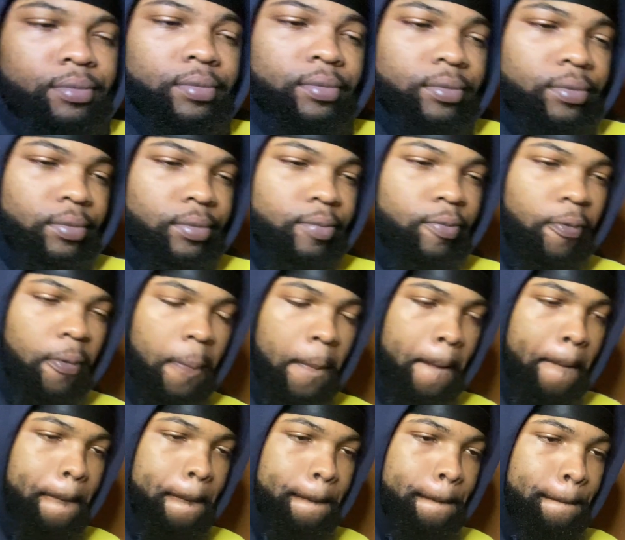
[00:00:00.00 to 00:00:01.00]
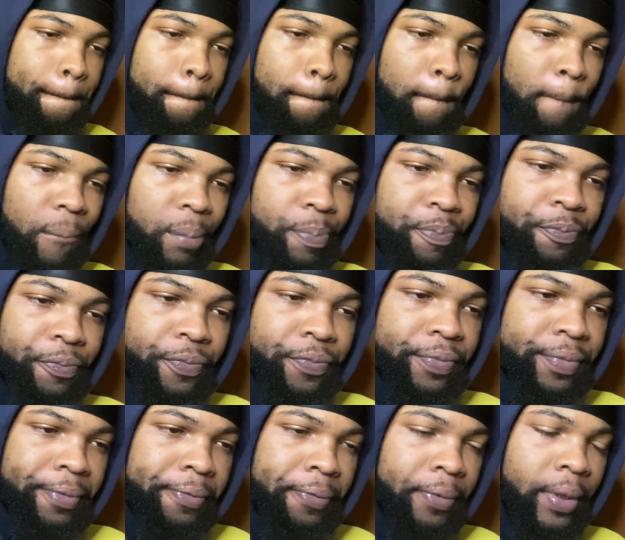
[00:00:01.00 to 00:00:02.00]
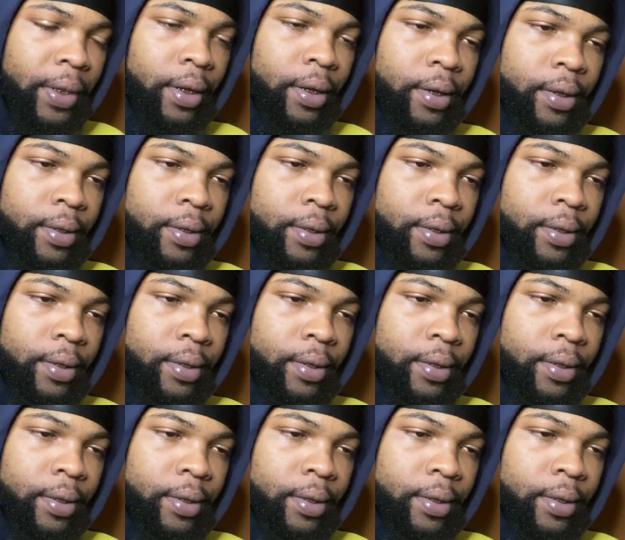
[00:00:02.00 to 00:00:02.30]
phone, etc., have been taken away from me.